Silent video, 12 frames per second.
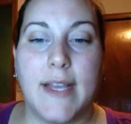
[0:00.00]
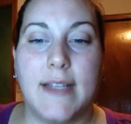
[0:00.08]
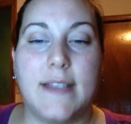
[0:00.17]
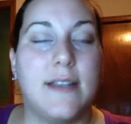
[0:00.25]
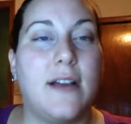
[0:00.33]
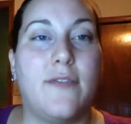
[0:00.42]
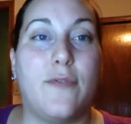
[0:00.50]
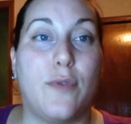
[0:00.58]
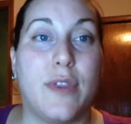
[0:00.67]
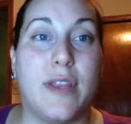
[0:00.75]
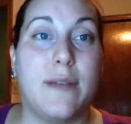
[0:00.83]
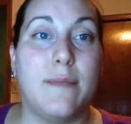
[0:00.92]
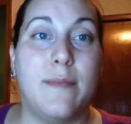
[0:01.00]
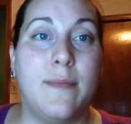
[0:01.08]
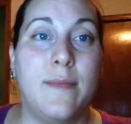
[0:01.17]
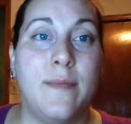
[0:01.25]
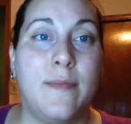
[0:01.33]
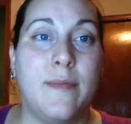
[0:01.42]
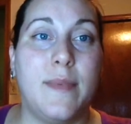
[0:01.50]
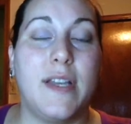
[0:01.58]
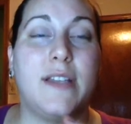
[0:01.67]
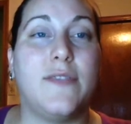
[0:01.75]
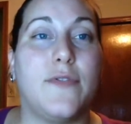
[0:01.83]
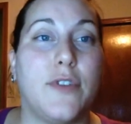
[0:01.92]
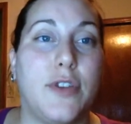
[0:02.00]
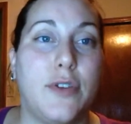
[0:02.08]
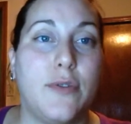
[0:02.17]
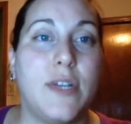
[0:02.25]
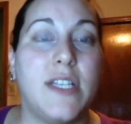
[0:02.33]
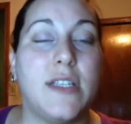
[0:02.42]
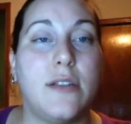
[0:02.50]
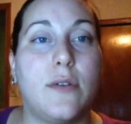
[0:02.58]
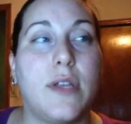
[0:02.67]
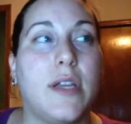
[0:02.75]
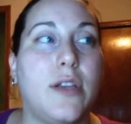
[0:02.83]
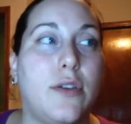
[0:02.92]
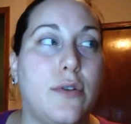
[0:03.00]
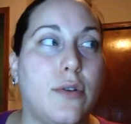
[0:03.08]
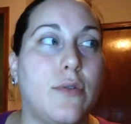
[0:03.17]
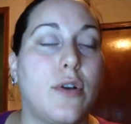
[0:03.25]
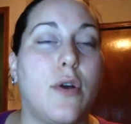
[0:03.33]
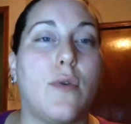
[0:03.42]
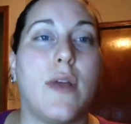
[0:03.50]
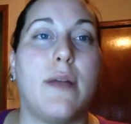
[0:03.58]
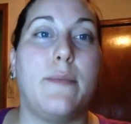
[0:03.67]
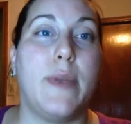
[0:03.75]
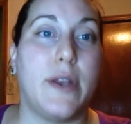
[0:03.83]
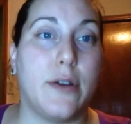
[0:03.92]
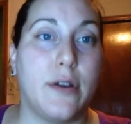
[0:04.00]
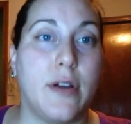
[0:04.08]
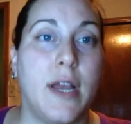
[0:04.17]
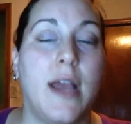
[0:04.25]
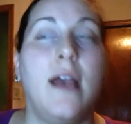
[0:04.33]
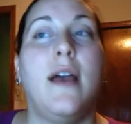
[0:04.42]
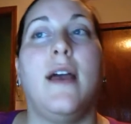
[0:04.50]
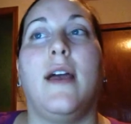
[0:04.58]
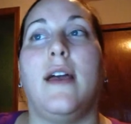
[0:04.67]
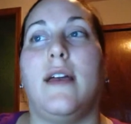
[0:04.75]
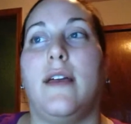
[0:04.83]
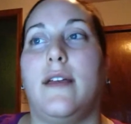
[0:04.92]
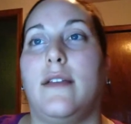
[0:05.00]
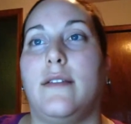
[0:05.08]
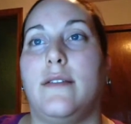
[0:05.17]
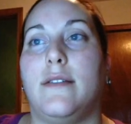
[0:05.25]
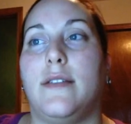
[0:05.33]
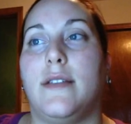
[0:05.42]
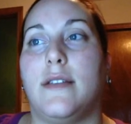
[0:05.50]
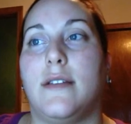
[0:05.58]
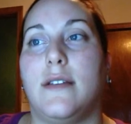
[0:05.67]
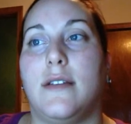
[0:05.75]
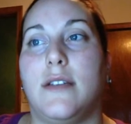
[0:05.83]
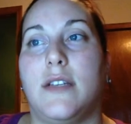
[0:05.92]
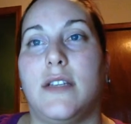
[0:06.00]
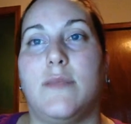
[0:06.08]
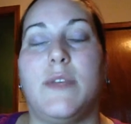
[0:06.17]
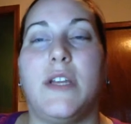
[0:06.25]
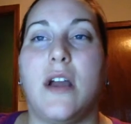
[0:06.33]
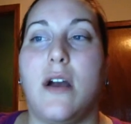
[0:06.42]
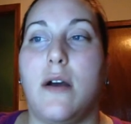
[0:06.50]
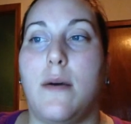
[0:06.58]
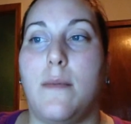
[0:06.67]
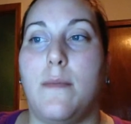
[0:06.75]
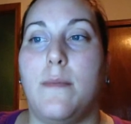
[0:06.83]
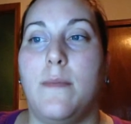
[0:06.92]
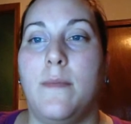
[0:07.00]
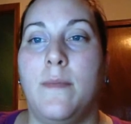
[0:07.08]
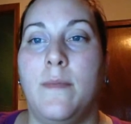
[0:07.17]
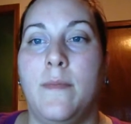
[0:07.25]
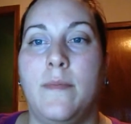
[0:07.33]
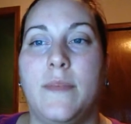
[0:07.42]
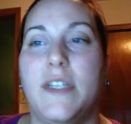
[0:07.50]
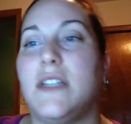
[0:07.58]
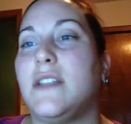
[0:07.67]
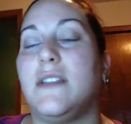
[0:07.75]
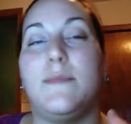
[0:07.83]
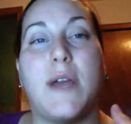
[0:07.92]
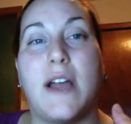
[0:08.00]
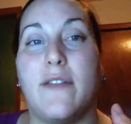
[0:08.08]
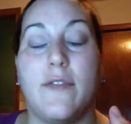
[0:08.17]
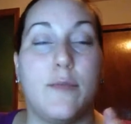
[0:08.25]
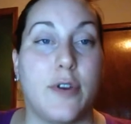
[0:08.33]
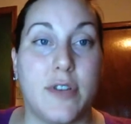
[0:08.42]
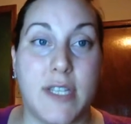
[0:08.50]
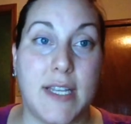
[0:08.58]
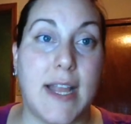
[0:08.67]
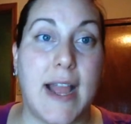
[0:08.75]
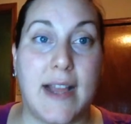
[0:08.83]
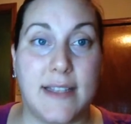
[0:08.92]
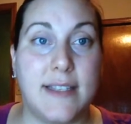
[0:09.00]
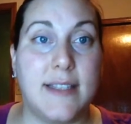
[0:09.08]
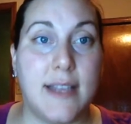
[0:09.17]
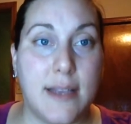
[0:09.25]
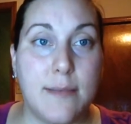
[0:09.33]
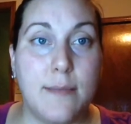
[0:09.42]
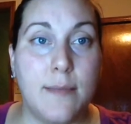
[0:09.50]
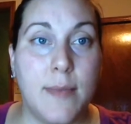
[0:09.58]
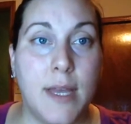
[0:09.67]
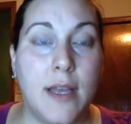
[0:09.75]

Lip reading: it's not for them. It's for you. It's so that you don't go around bitter and just become just as bad of a person as them.